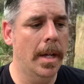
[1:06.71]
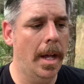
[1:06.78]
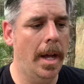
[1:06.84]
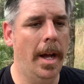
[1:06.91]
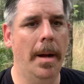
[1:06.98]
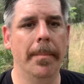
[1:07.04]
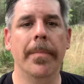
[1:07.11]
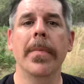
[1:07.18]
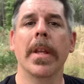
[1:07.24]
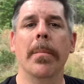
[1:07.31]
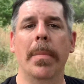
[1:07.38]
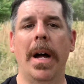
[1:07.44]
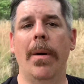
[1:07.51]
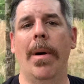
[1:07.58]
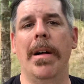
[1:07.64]

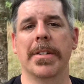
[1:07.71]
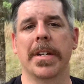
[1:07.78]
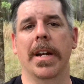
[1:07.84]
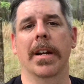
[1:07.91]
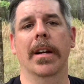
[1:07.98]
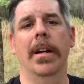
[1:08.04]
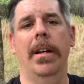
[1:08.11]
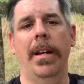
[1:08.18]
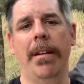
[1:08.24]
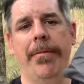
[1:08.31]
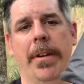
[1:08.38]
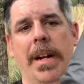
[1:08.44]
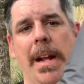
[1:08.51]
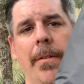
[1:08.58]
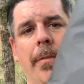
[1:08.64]
But while I was here, I
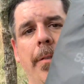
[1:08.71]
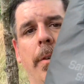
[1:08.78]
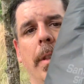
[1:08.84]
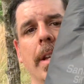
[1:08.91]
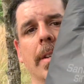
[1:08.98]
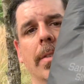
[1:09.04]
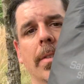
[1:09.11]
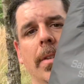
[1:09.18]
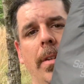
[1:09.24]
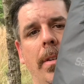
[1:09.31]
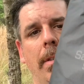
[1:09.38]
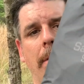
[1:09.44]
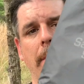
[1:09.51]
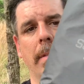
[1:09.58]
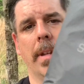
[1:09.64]
figured I'd review this
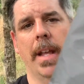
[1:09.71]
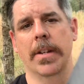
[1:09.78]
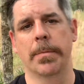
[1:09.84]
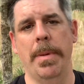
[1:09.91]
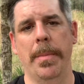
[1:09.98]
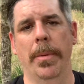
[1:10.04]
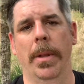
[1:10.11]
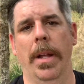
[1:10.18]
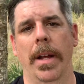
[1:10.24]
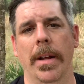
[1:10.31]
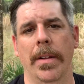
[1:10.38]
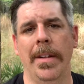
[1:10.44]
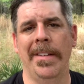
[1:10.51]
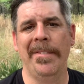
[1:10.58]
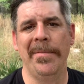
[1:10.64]
in case people
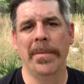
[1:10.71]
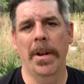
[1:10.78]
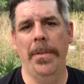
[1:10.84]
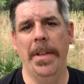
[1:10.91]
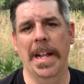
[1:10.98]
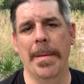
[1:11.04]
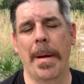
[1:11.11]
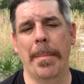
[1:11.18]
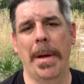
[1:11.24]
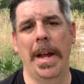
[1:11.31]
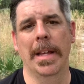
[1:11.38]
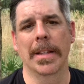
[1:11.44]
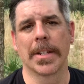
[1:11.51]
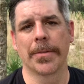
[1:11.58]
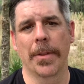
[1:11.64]
thinking about
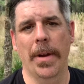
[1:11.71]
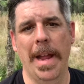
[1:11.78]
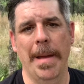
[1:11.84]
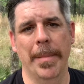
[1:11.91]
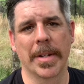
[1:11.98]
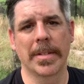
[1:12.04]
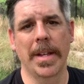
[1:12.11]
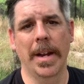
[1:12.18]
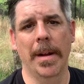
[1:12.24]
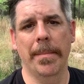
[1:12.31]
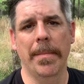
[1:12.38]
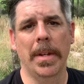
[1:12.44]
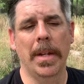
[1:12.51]
buying this for their hammock setup.